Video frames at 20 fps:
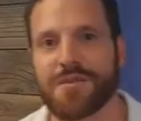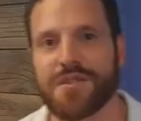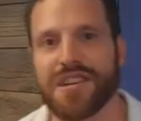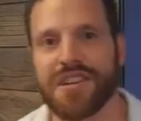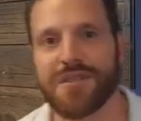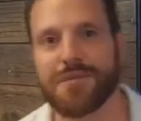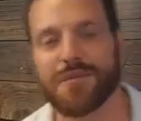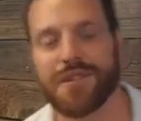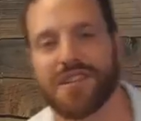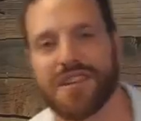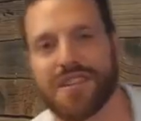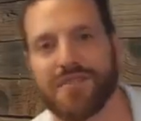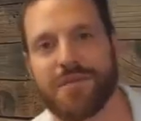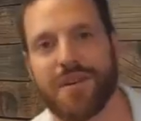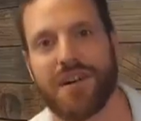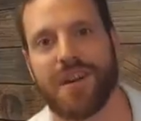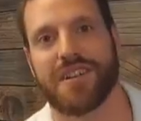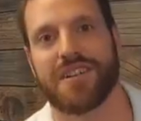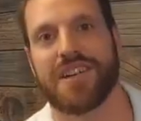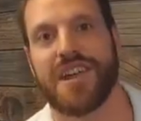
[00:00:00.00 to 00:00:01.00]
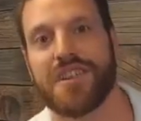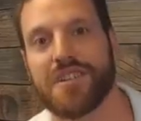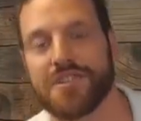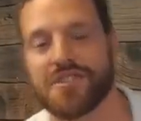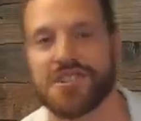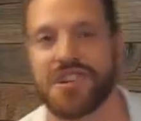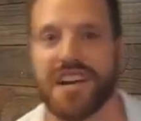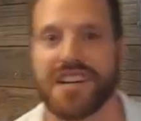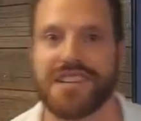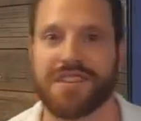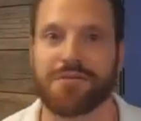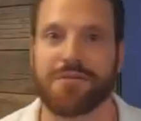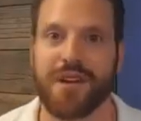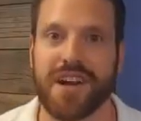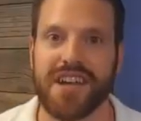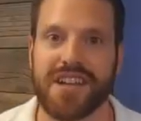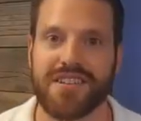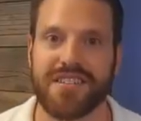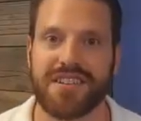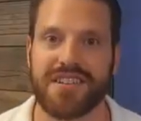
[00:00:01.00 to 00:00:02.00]
tweet where they've uh, interjected
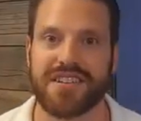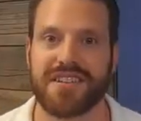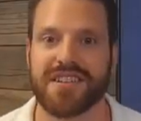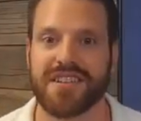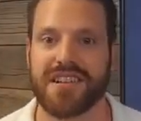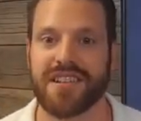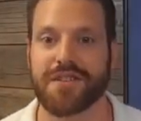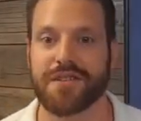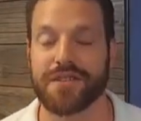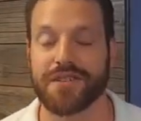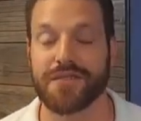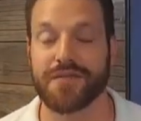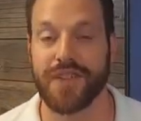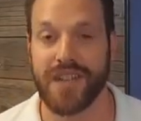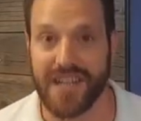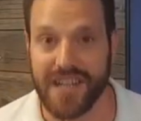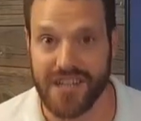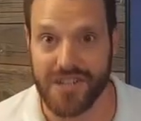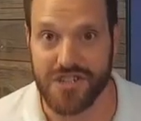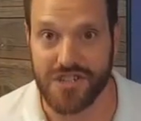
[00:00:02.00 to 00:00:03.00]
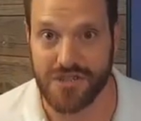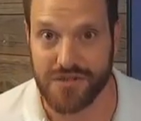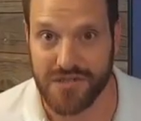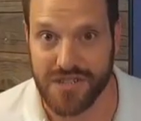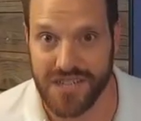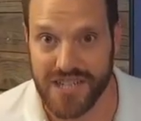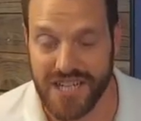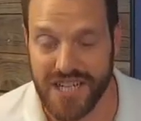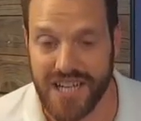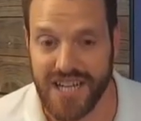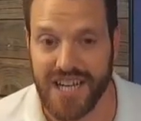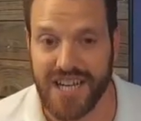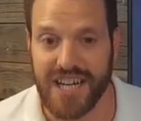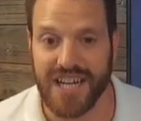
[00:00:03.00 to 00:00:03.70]
race into the Las Vegas shooting.